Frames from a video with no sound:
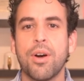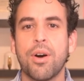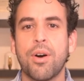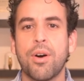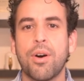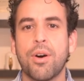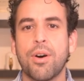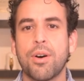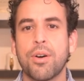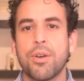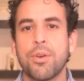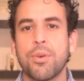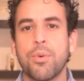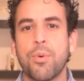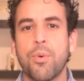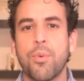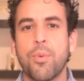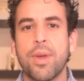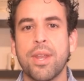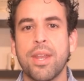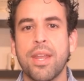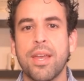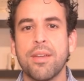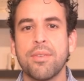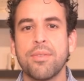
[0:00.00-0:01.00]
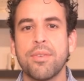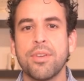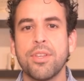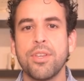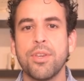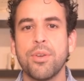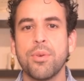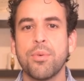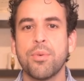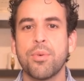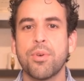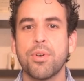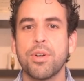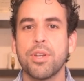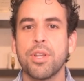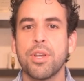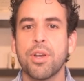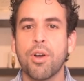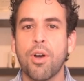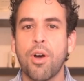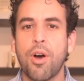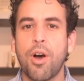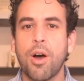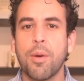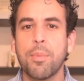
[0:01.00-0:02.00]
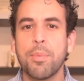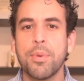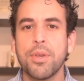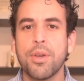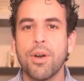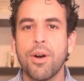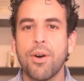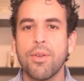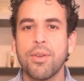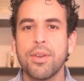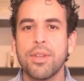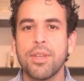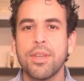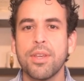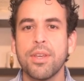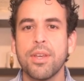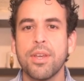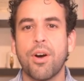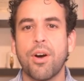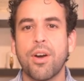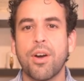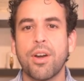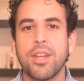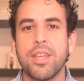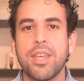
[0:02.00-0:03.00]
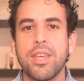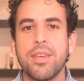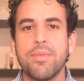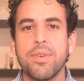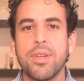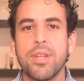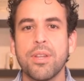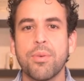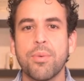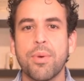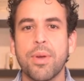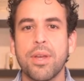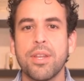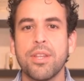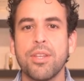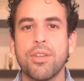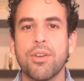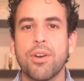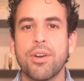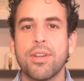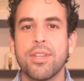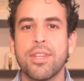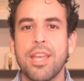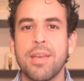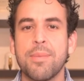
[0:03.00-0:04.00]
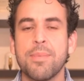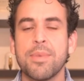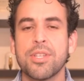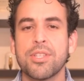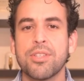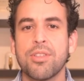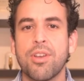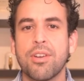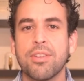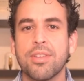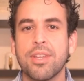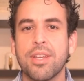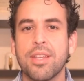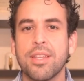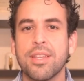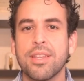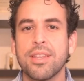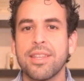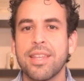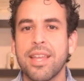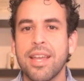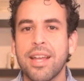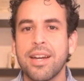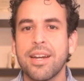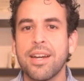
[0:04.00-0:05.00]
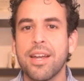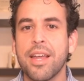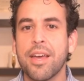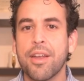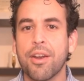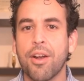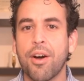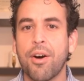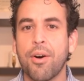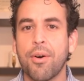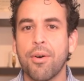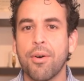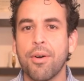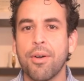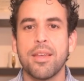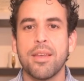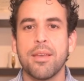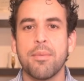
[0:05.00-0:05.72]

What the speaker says: or whenever you were in copy only, or even when your name is not there at all?